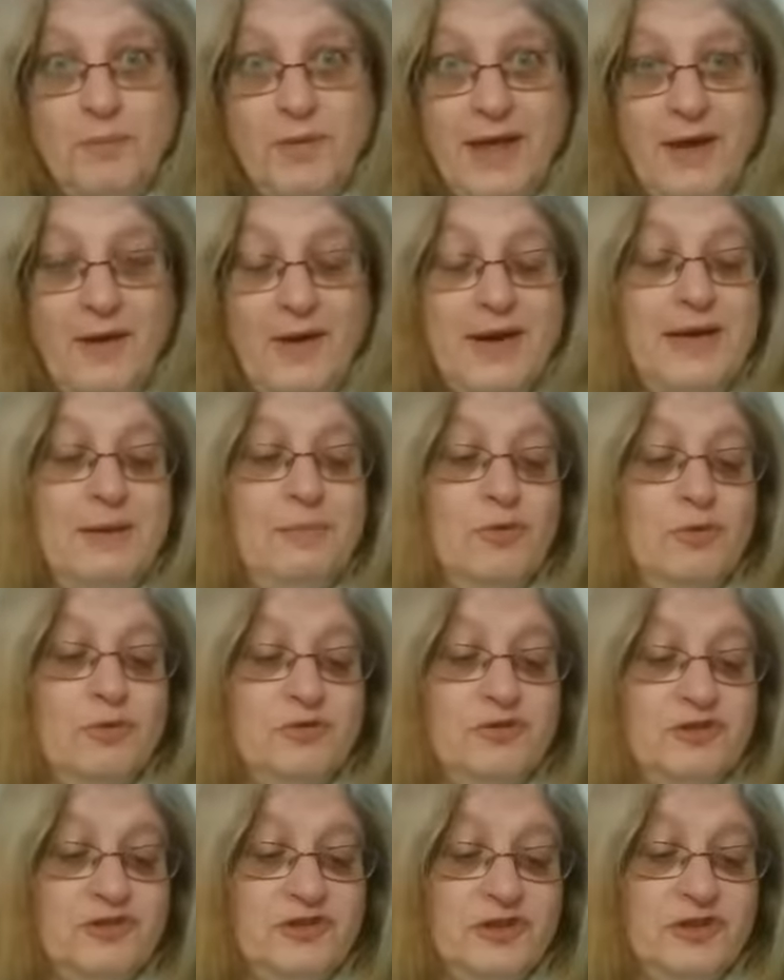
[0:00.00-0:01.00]
without any
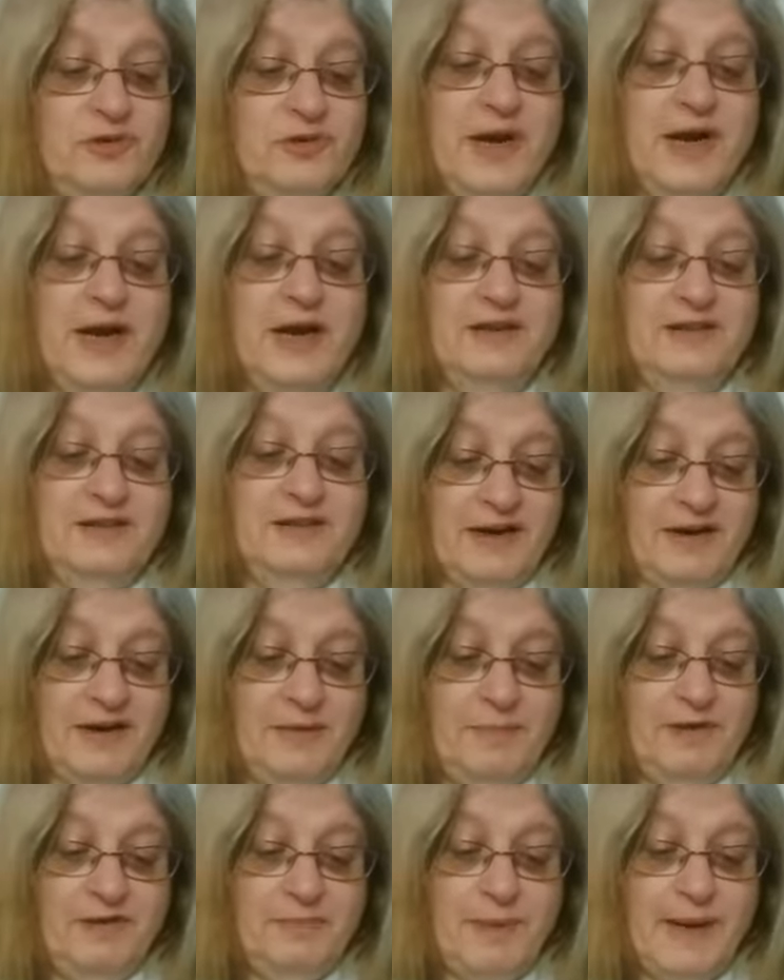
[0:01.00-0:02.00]
more to do,
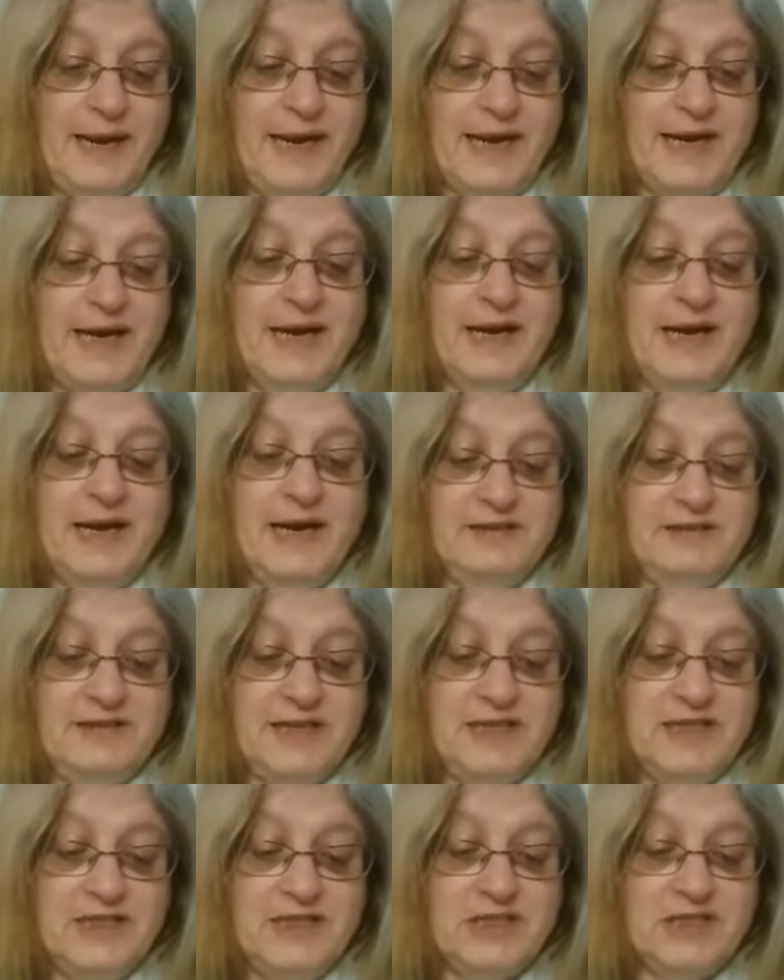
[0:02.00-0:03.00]
Serapis Bey,
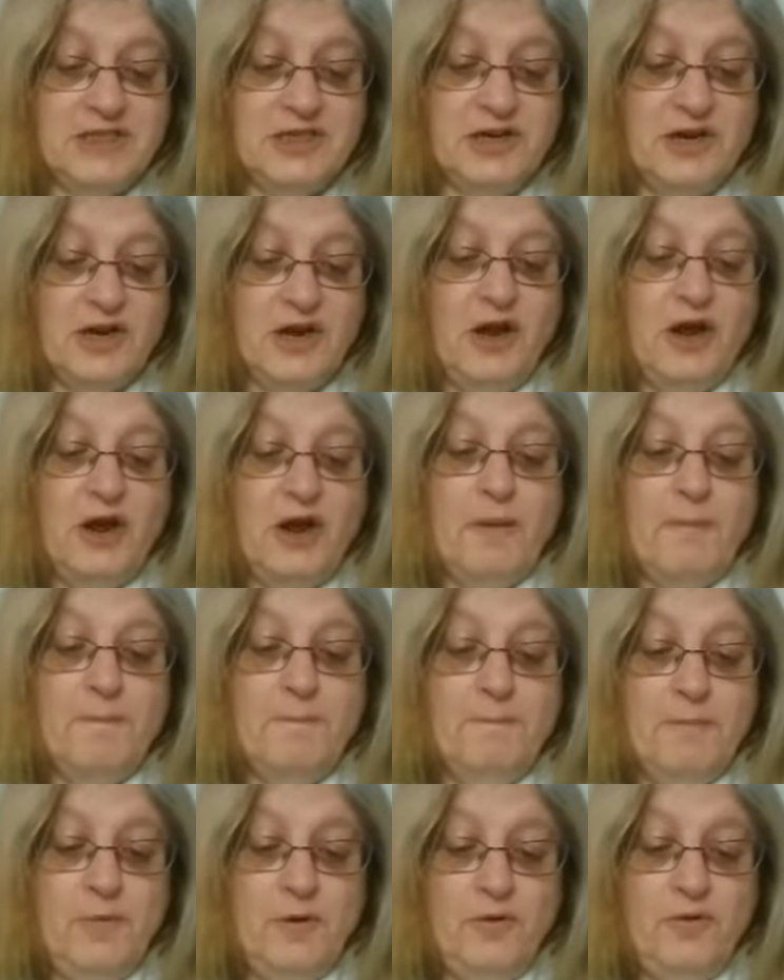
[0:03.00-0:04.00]
ascension,
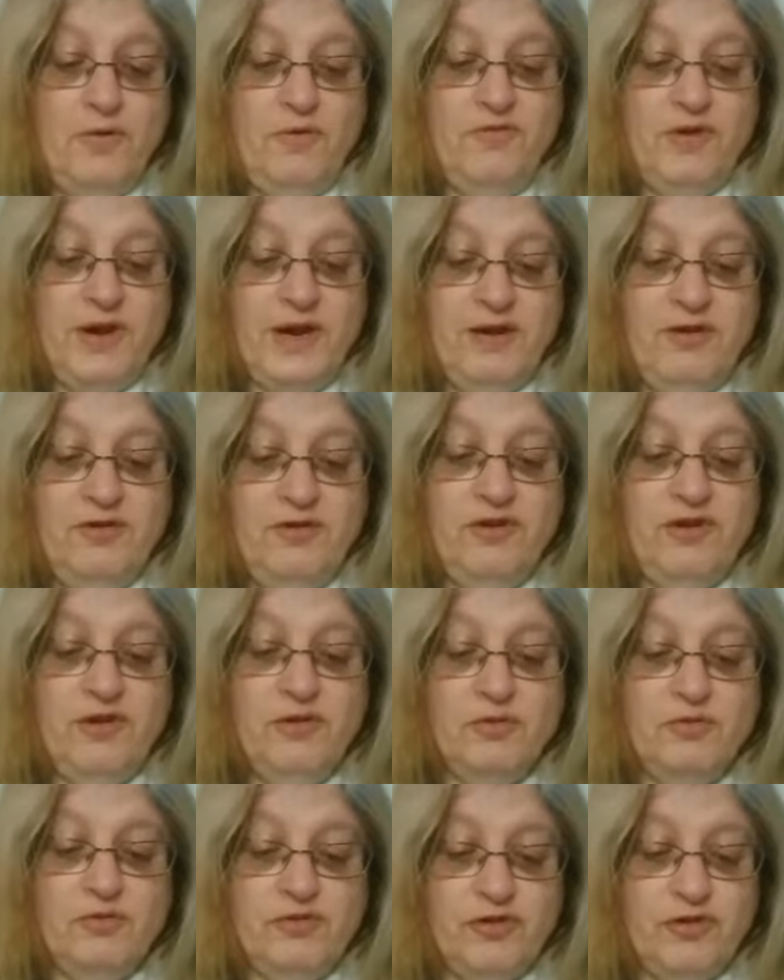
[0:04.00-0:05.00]
move into
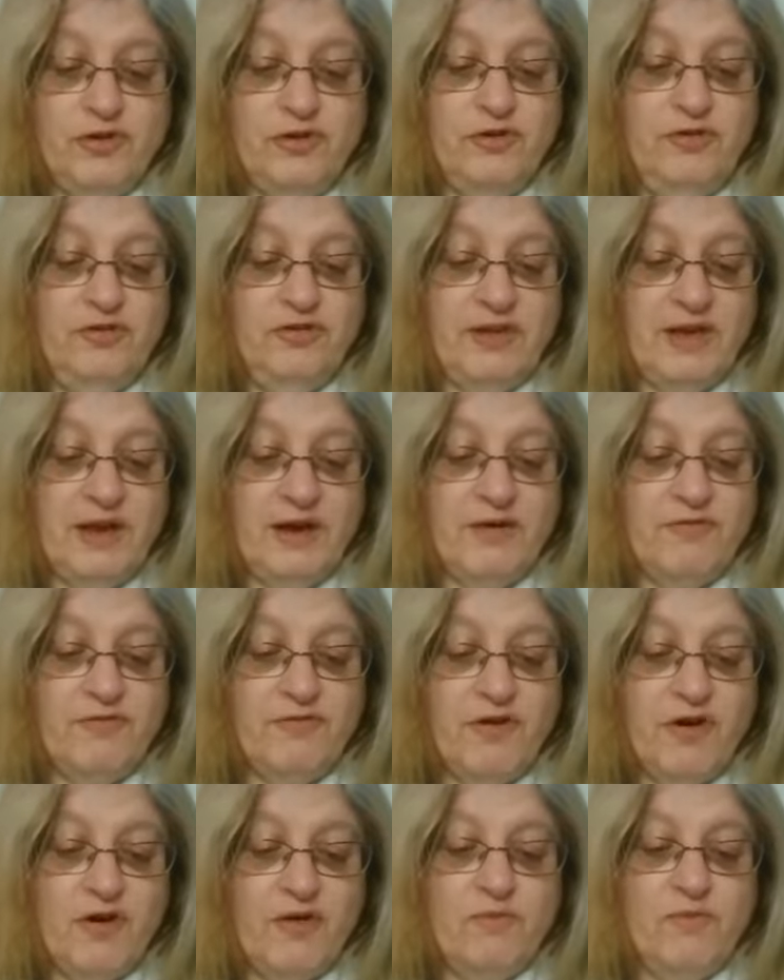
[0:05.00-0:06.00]
your true
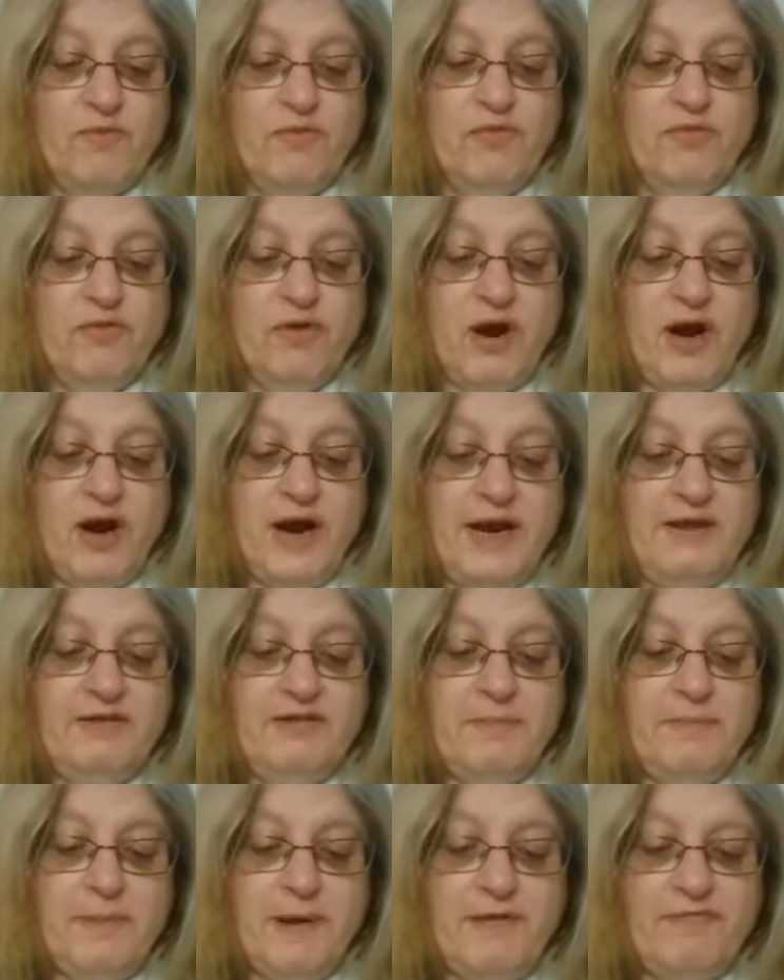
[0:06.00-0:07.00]
self,
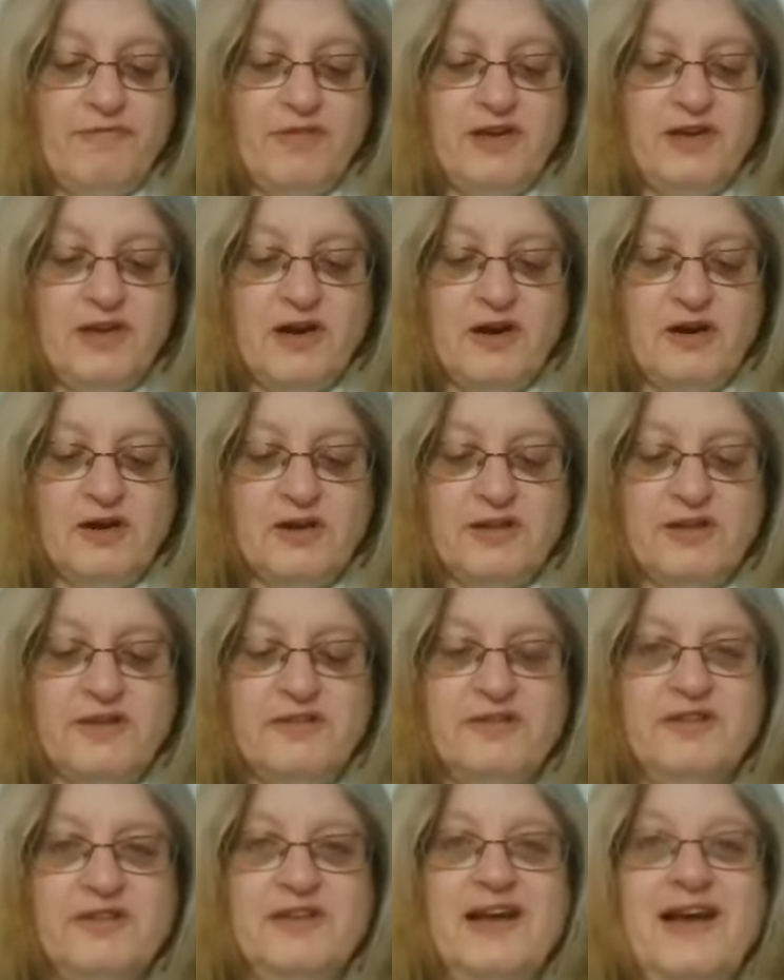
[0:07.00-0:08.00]
rise above the
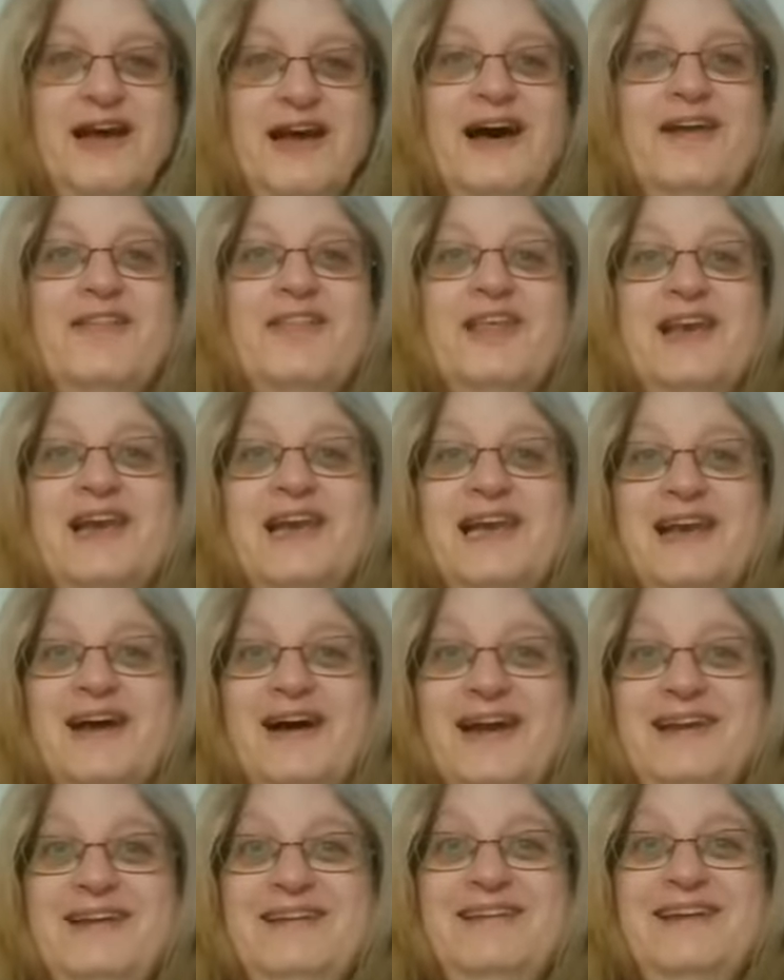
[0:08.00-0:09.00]
darkness. The
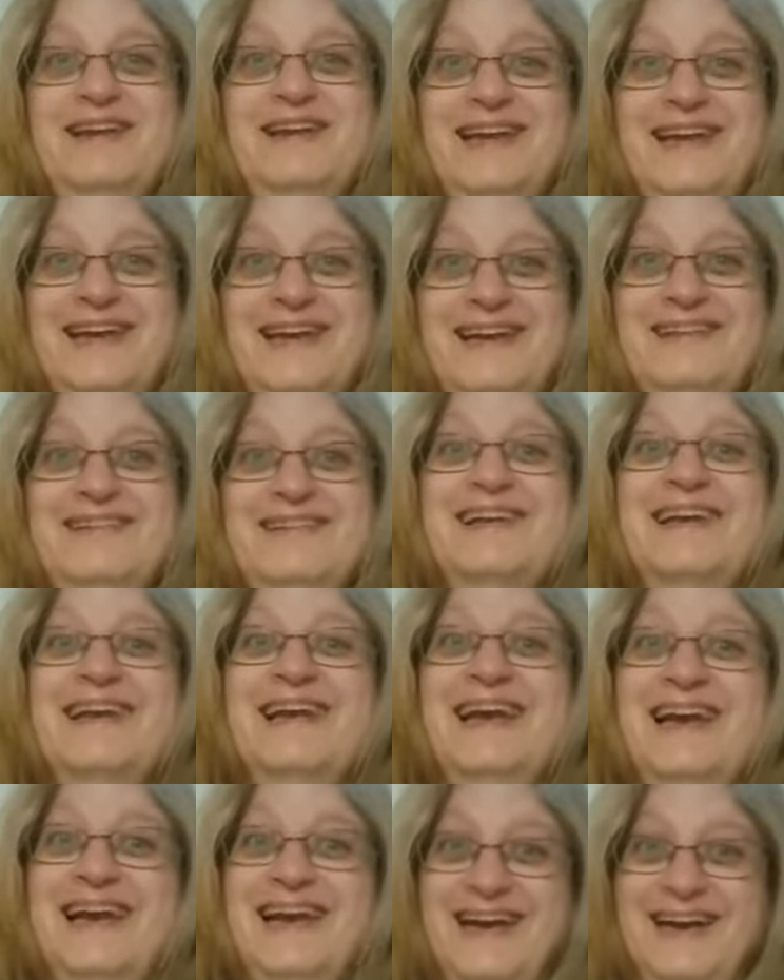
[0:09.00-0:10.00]
light is
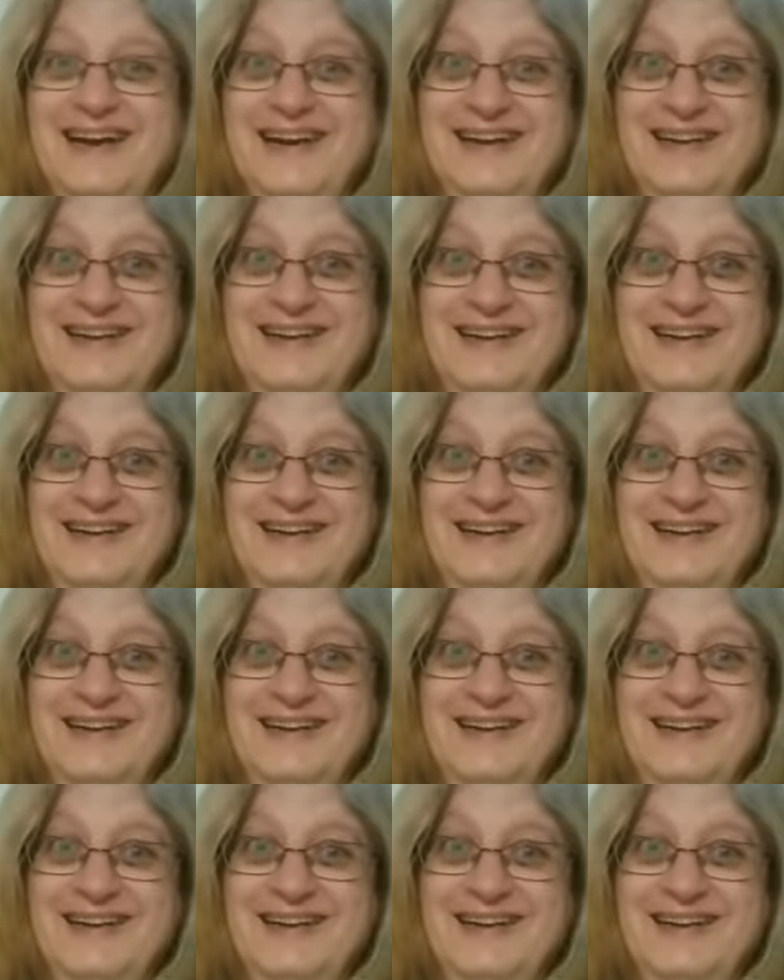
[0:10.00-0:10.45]
here.